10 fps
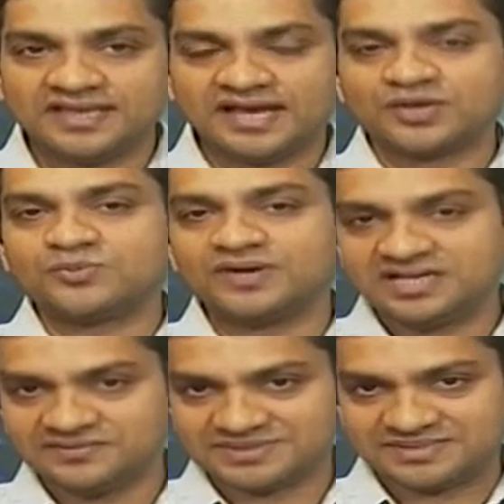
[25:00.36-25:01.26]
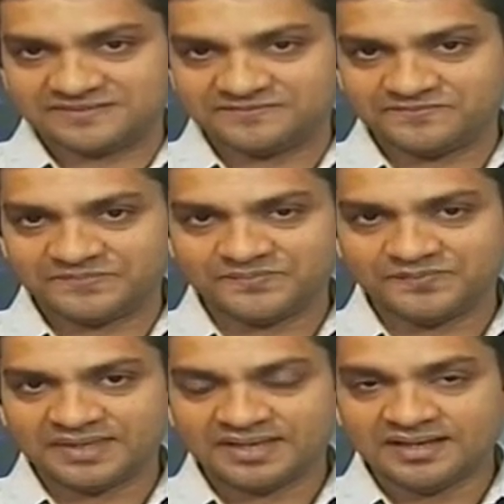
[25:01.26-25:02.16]
agrobiodiversity.
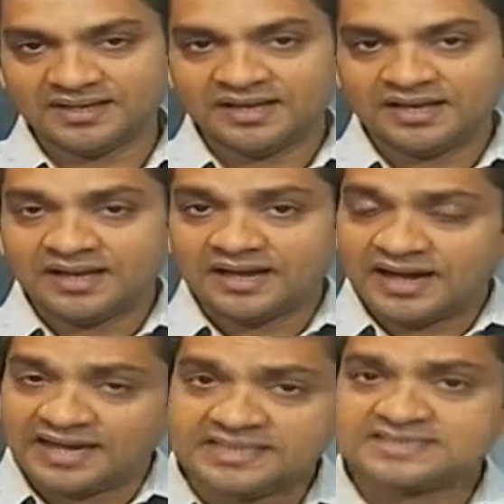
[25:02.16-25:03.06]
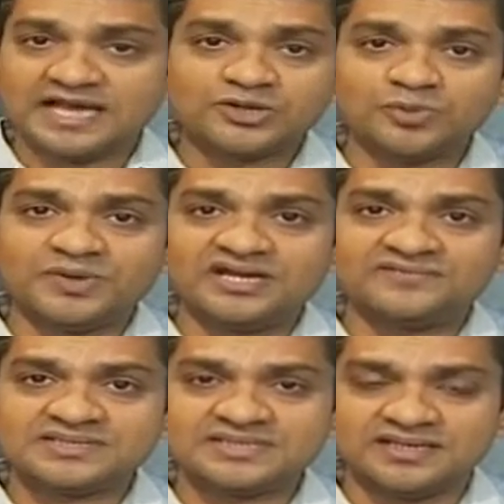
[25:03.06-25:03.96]
And this
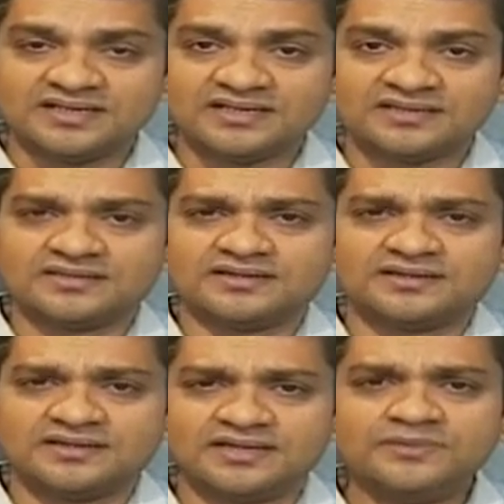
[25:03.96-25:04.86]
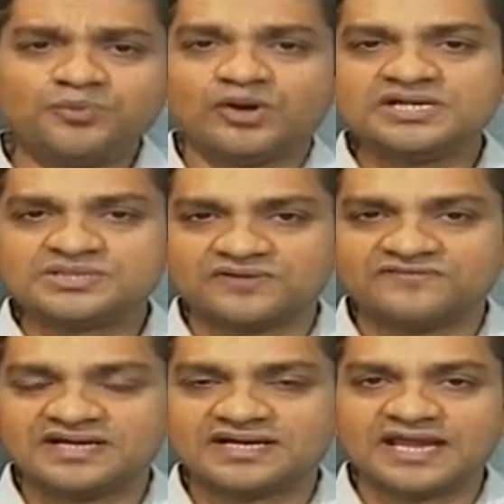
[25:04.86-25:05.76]
agrobiodiversity, the importance of
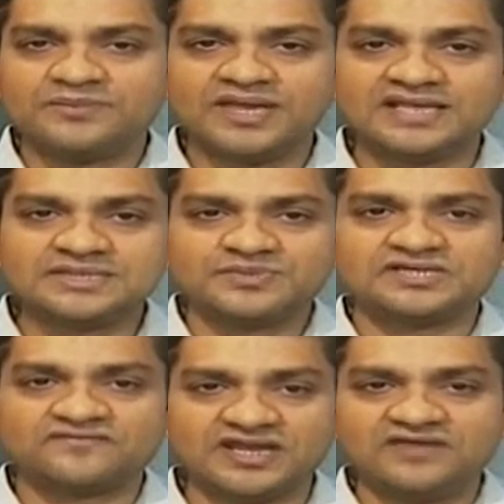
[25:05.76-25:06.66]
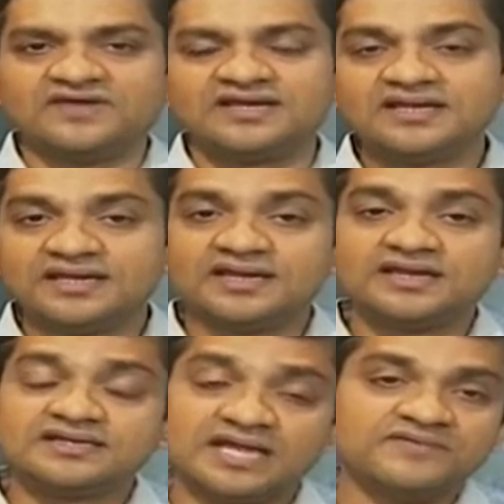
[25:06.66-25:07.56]
it can be exhibited very well in a
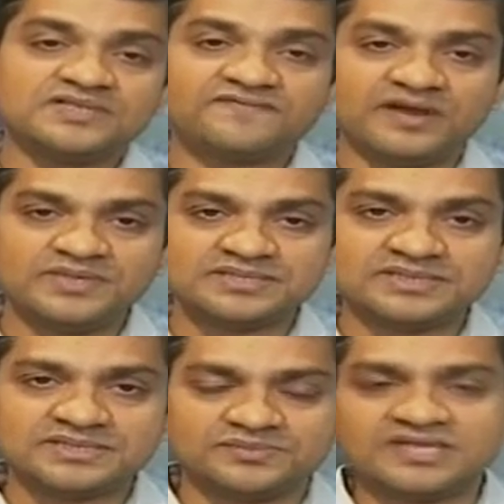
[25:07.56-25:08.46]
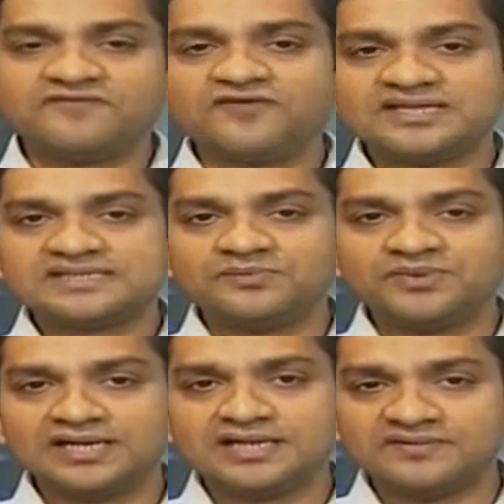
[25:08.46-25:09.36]
diverse farming system. Take for
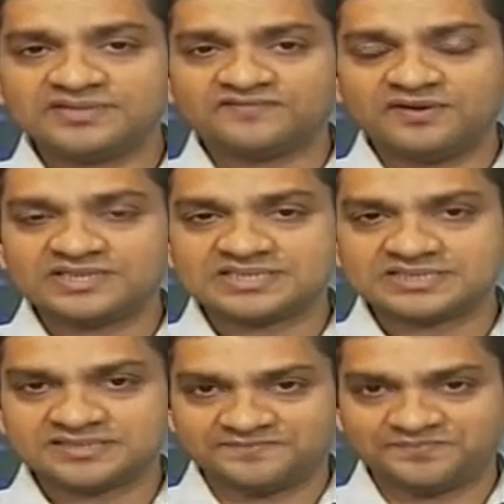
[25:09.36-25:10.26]
example a diverse farming system,